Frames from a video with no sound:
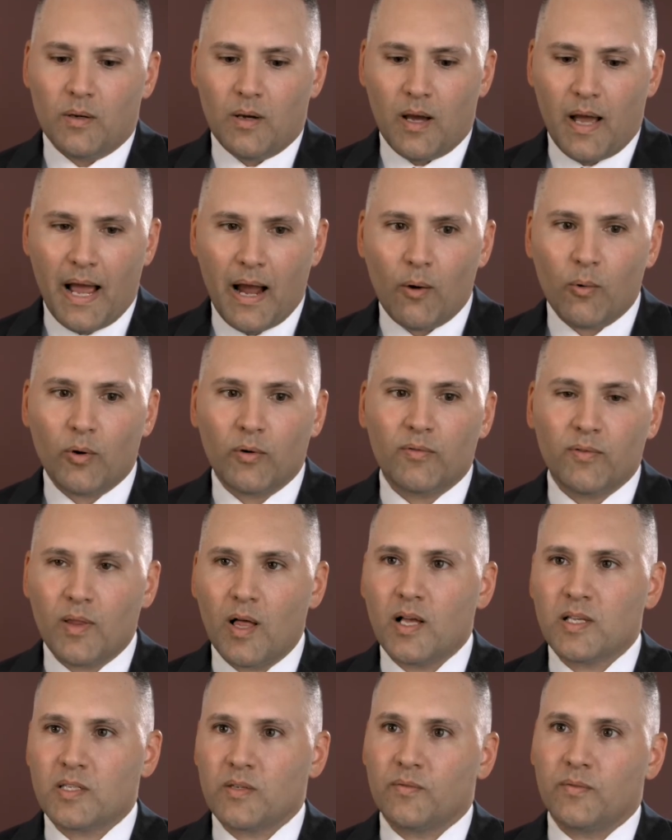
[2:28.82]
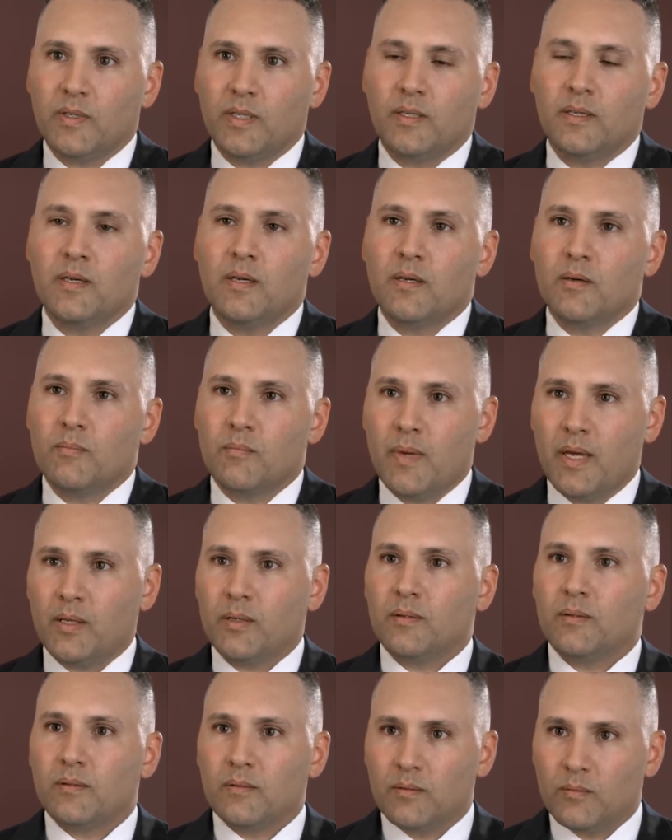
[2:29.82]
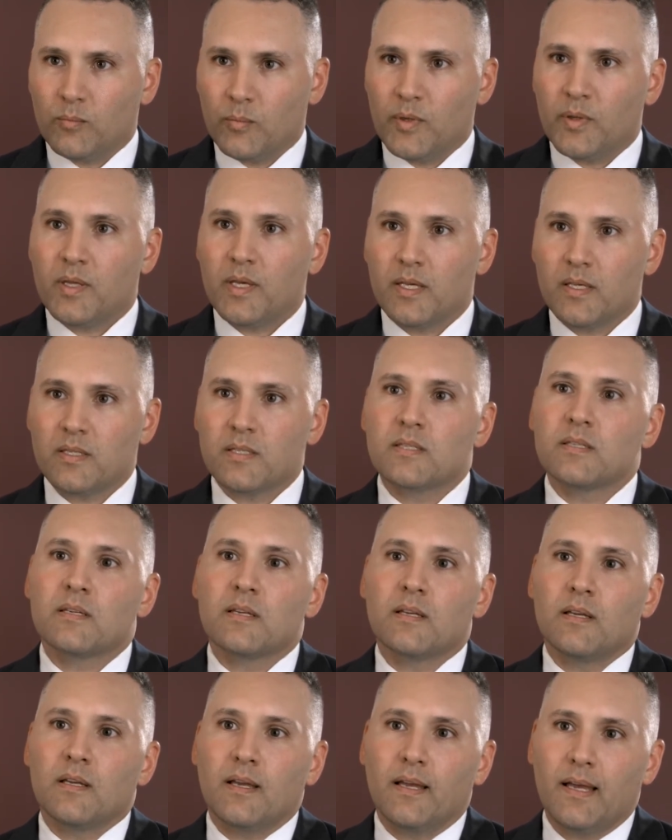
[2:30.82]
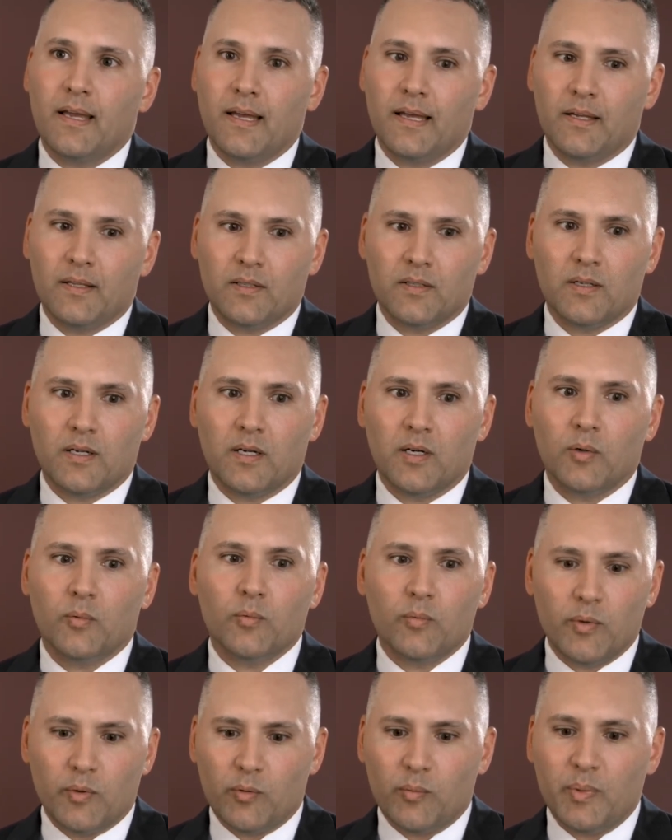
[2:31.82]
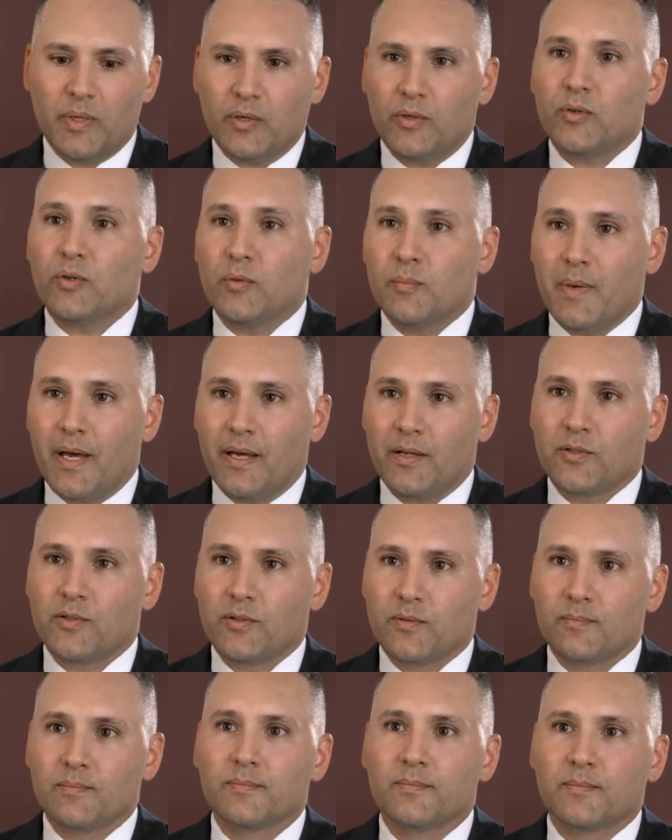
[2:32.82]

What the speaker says: our philosophy met with his, and we would be a good match.